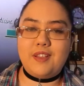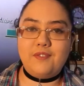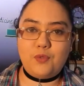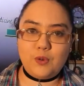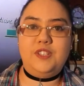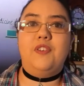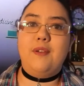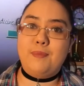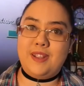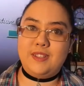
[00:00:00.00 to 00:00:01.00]

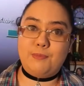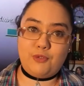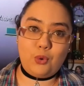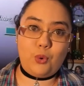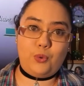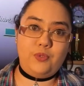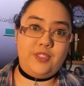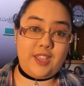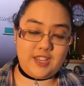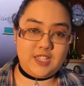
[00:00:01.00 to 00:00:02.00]
45 minutes before
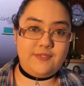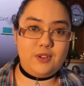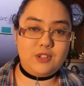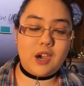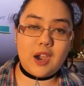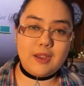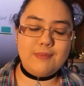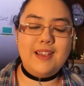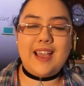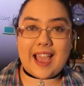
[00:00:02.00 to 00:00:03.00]
the interview
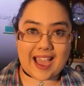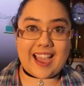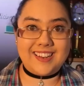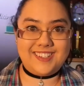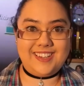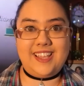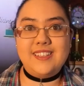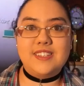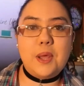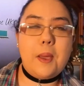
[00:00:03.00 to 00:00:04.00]
time, at
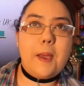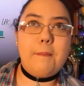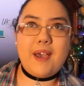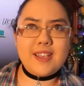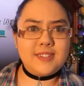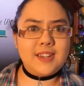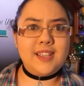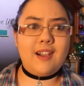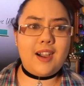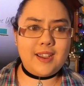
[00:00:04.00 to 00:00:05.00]
least.
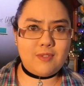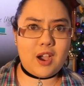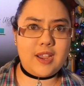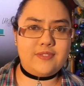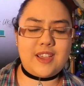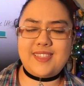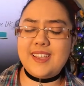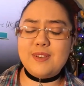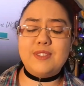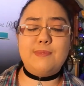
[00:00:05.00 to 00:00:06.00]
Personally, I arrived, I
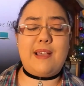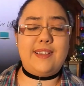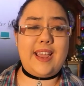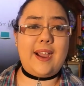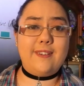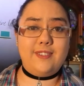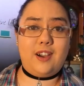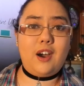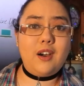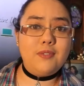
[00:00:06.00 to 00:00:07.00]
think it was about an hour and a
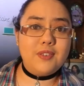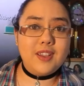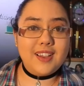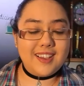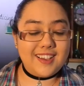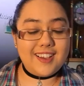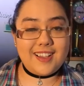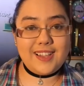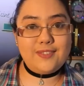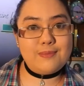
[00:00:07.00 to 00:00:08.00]
half
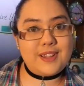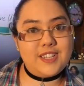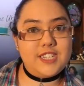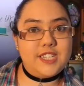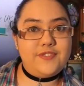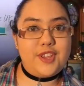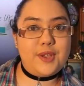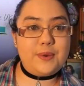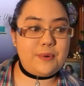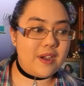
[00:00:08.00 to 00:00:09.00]
early for my
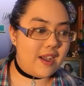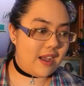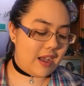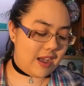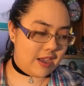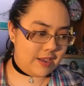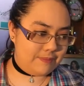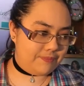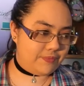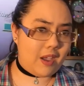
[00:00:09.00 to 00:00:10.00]
interview.
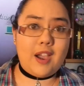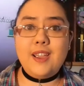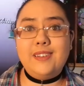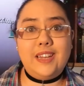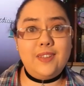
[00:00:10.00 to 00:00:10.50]
I only